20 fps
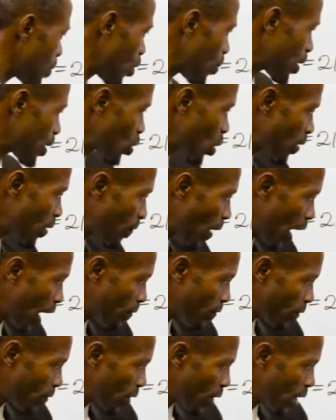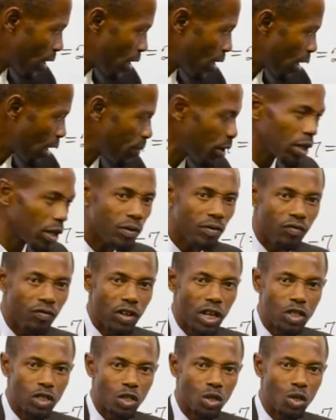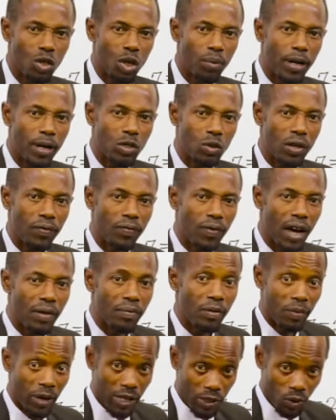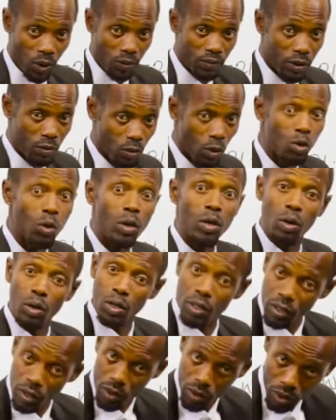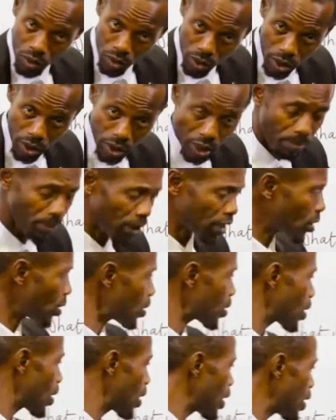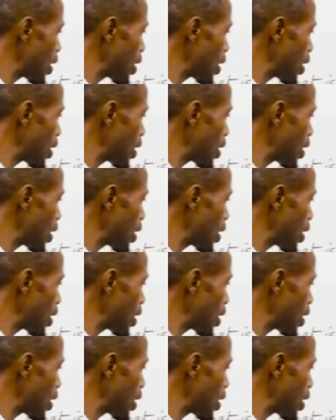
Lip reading: number 25. Let me relate you to number 25 before I solve it, but we're going to use the same method.